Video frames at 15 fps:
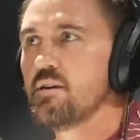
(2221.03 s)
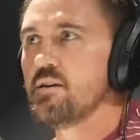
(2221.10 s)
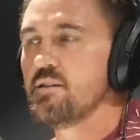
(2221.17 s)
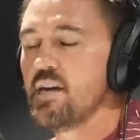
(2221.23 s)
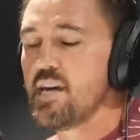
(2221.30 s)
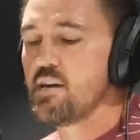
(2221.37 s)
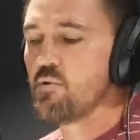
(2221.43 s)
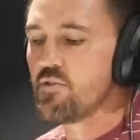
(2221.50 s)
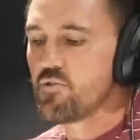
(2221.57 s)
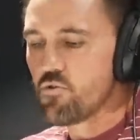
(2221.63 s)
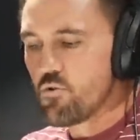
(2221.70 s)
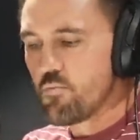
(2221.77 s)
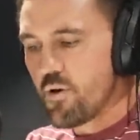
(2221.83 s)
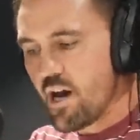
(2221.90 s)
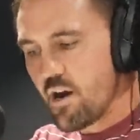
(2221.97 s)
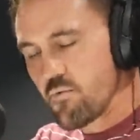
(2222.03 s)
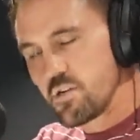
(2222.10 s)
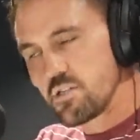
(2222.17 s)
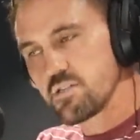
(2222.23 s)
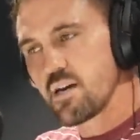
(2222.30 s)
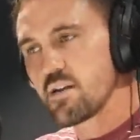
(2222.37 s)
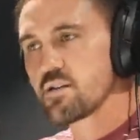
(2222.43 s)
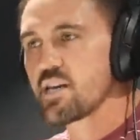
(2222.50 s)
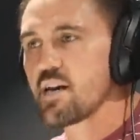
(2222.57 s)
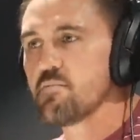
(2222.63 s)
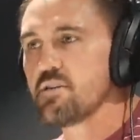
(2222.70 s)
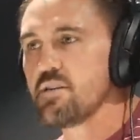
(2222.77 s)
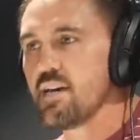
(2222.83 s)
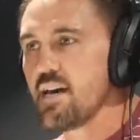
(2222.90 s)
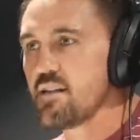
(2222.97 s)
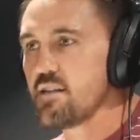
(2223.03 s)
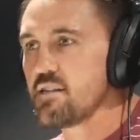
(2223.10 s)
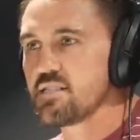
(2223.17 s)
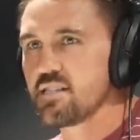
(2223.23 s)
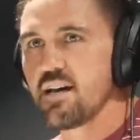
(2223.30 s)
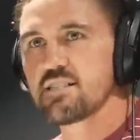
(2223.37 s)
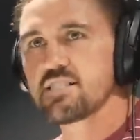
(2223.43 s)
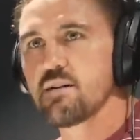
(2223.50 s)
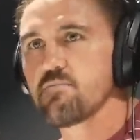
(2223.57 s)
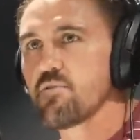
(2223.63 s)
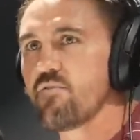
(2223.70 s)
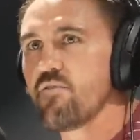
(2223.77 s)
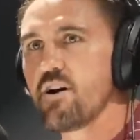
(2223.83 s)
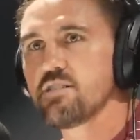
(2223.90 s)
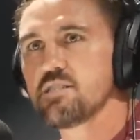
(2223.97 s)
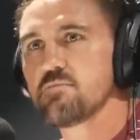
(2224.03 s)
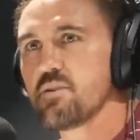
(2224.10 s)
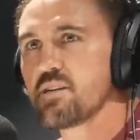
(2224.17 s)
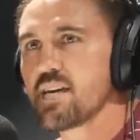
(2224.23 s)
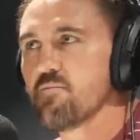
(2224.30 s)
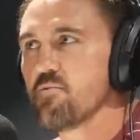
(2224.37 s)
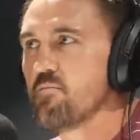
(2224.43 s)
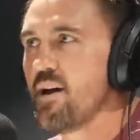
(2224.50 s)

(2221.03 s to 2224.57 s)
yeah, he went through a part where he started coming down, and these last couple of fights, he's been coming